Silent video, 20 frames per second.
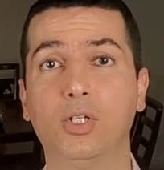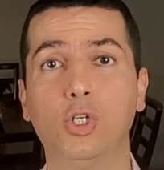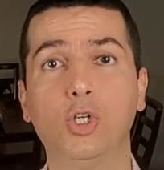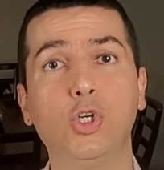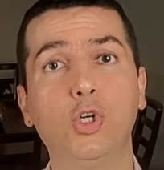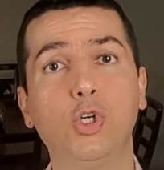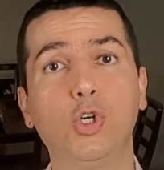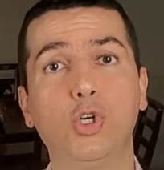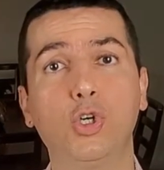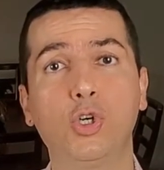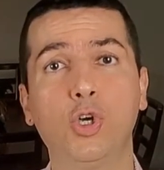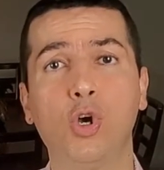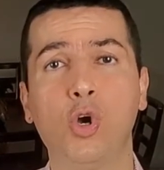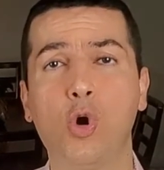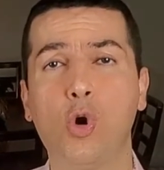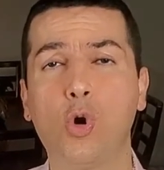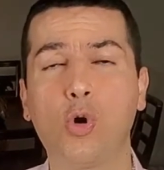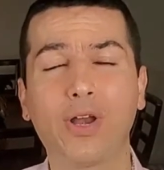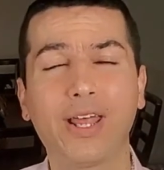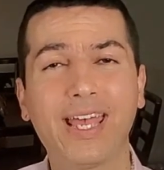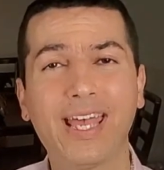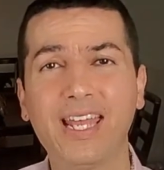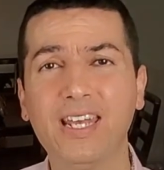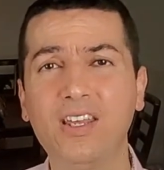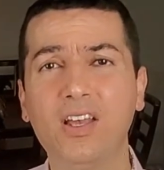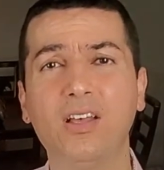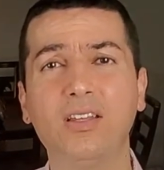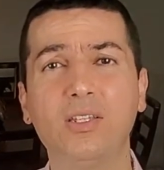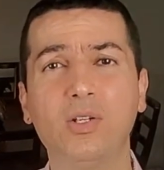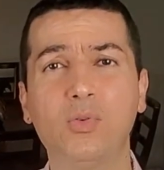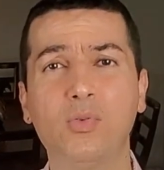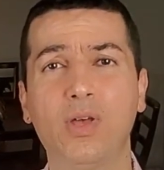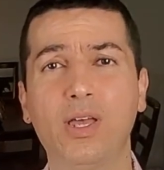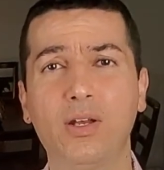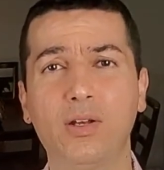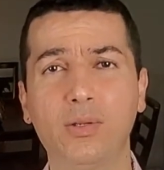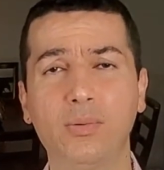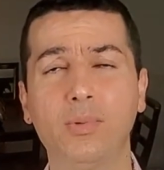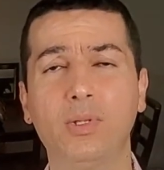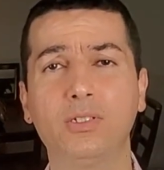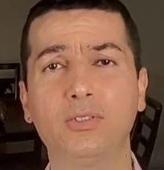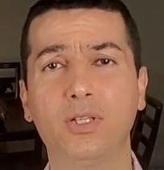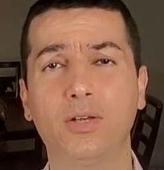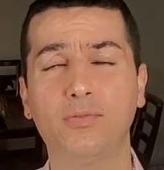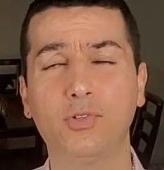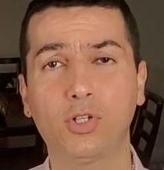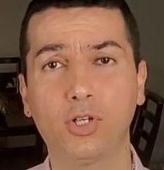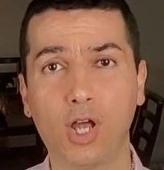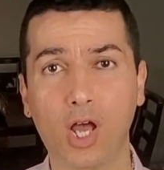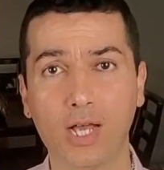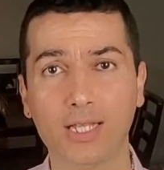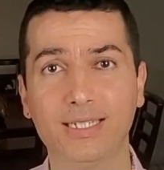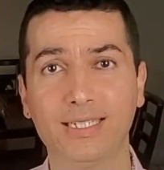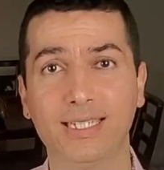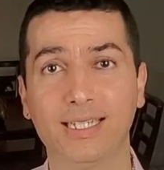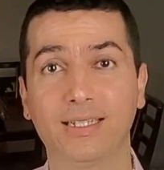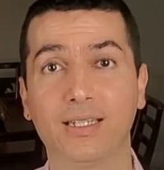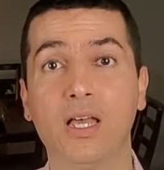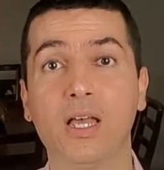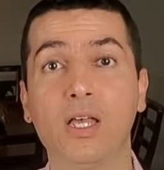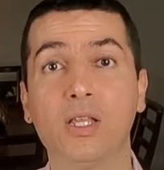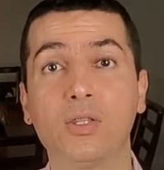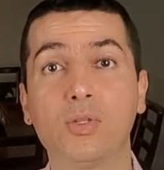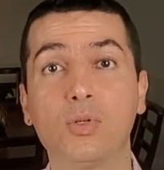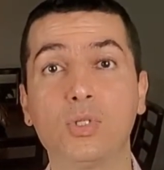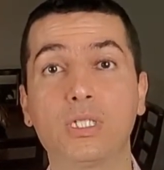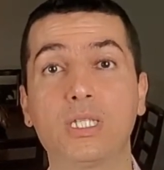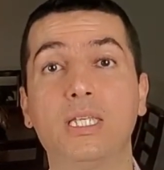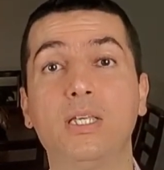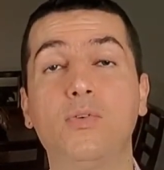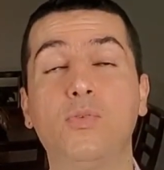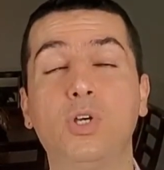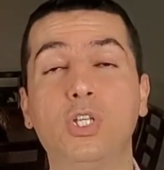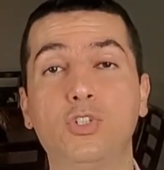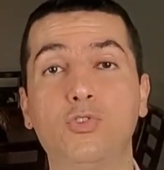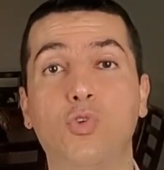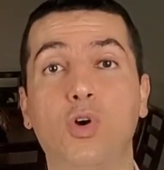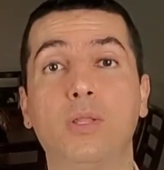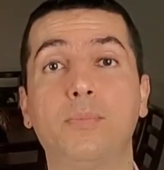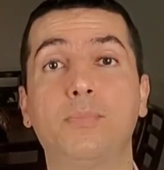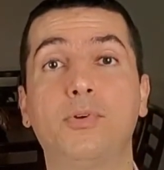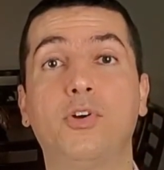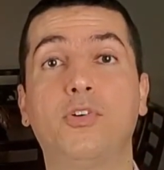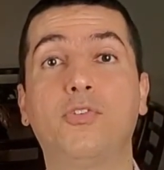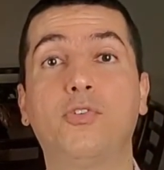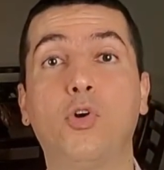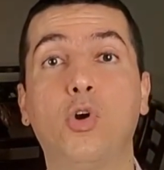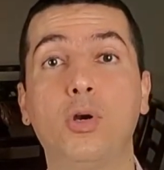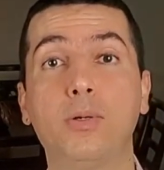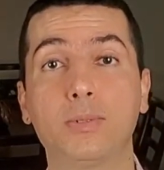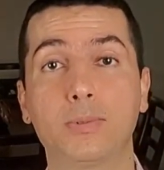hook, or any other variables of your content to see which one performs